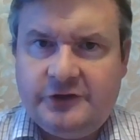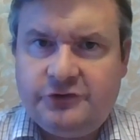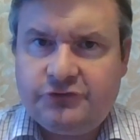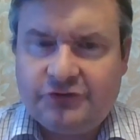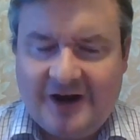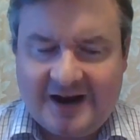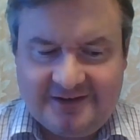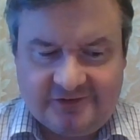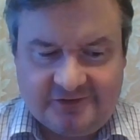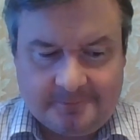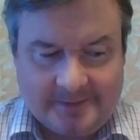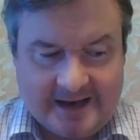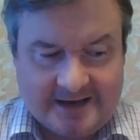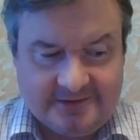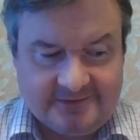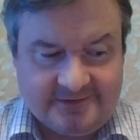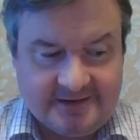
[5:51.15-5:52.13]

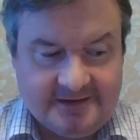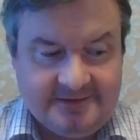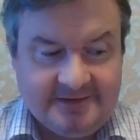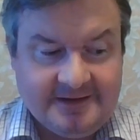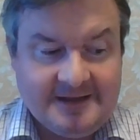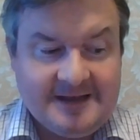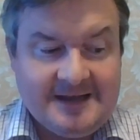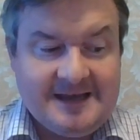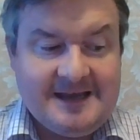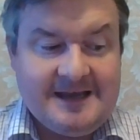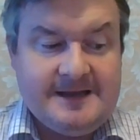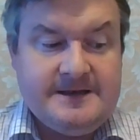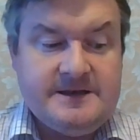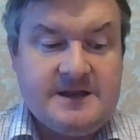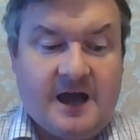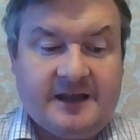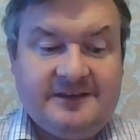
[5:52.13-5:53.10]
transplanted
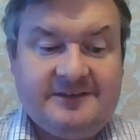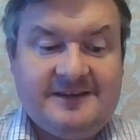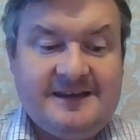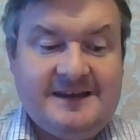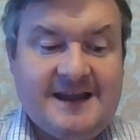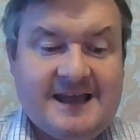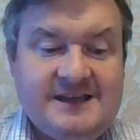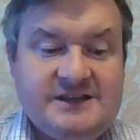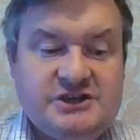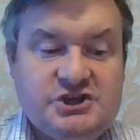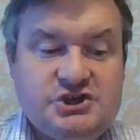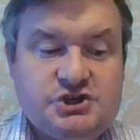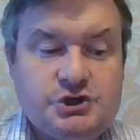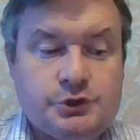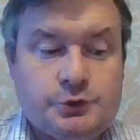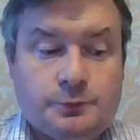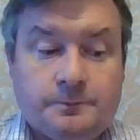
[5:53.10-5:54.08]
in
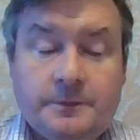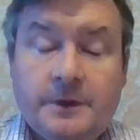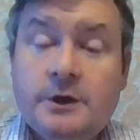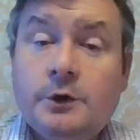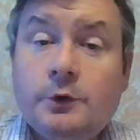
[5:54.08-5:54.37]
1982?